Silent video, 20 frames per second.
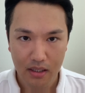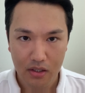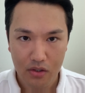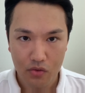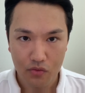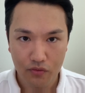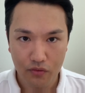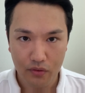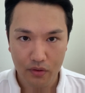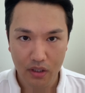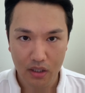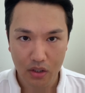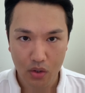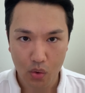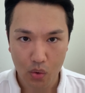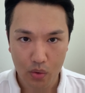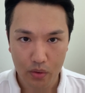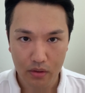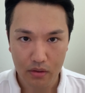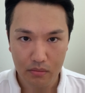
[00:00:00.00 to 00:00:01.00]
For the
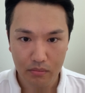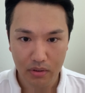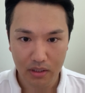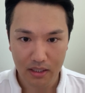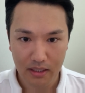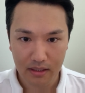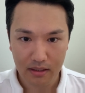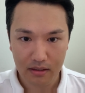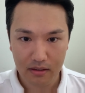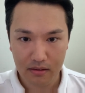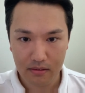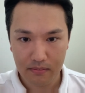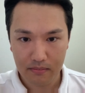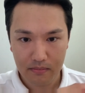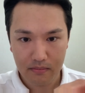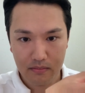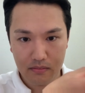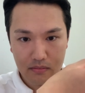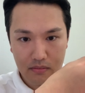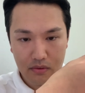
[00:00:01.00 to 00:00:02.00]
accordion player,
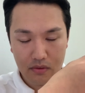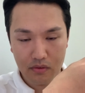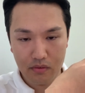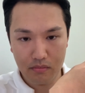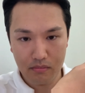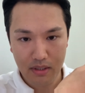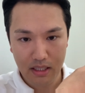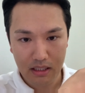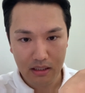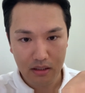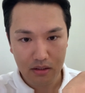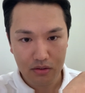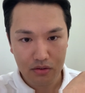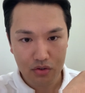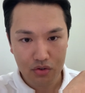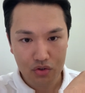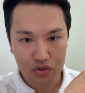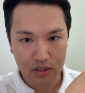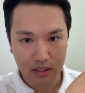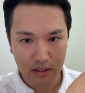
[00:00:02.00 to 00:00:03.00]
you may need to
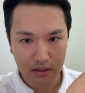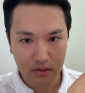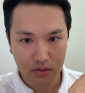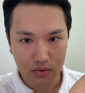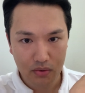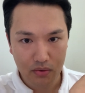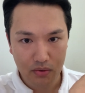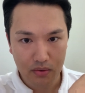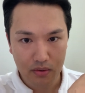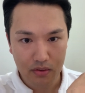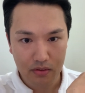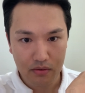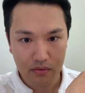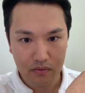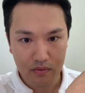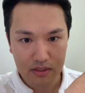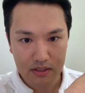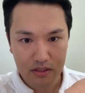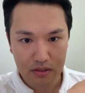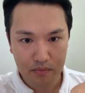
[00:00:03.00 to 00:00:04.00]
check your
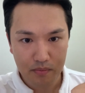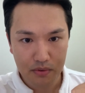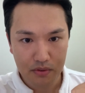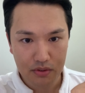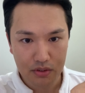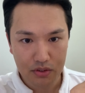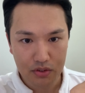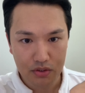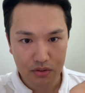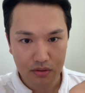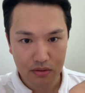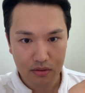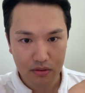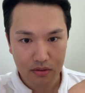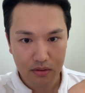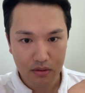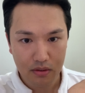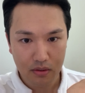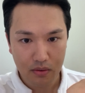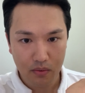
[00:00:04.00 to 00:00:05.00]
wrist position,
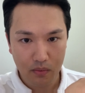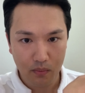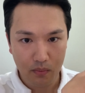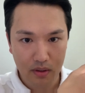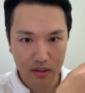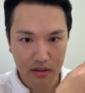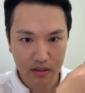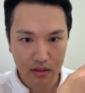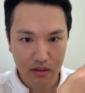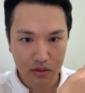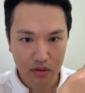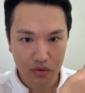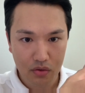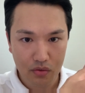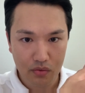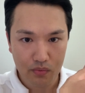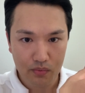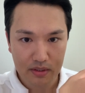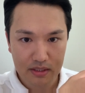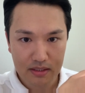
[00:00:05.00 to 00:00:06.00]
whether
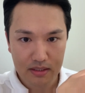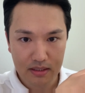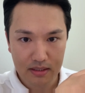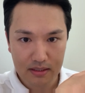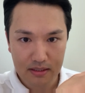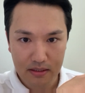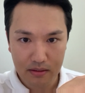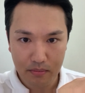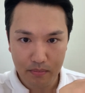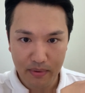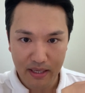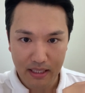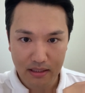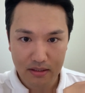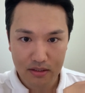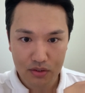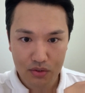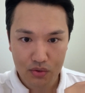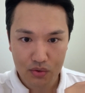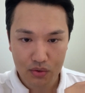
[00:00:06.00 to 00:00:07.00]
your wrist isn't
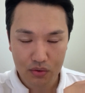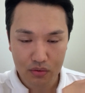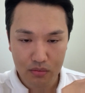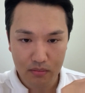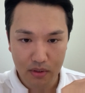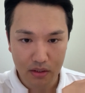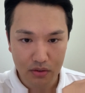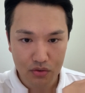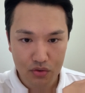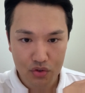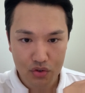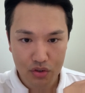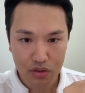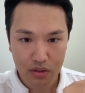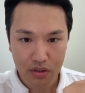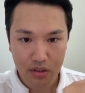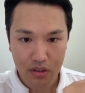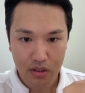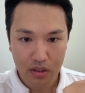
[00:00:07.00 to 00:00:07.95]
bent too much.